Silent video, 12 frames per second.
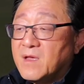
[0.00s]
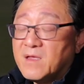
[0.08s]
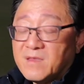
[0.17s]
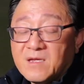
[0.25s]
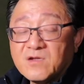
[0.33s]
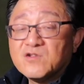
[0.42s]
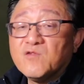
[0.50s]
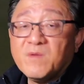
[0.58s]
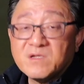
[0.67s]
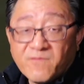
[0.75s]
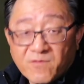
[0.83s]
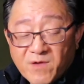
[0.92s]
Thank you so
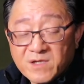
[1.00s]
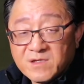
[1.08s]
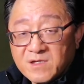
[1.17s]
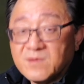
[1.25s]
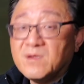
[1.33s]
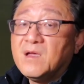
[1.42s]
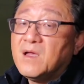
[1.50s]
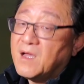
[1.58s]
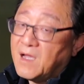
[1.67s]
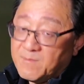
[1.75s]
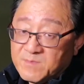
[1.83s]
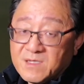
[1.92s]
much for watching.
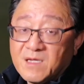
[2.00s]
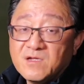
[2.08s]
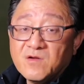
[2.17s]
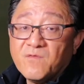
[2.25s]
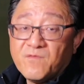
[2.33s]
I'm signing off